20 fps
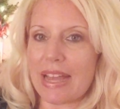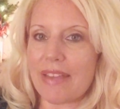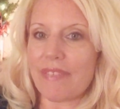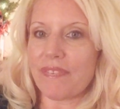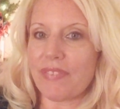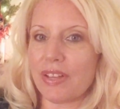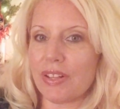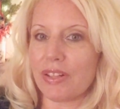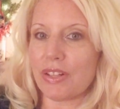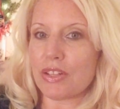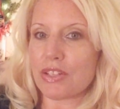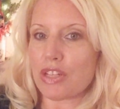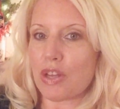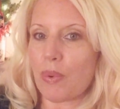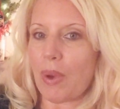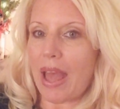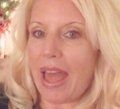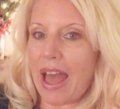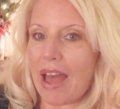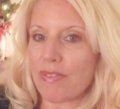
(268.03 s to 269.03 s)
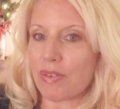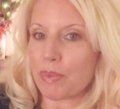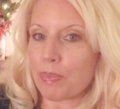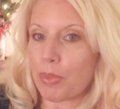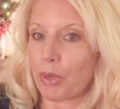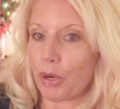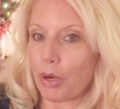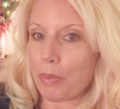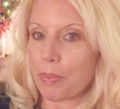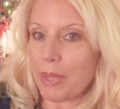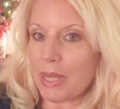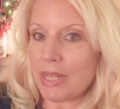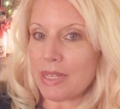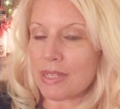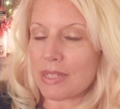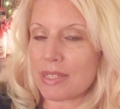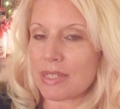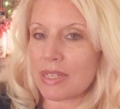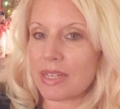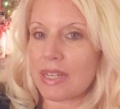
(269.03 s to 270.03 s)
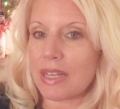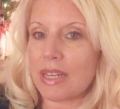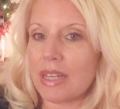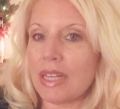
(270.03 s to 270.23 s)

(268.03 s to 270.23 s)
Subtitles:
I feel as though I have a purpose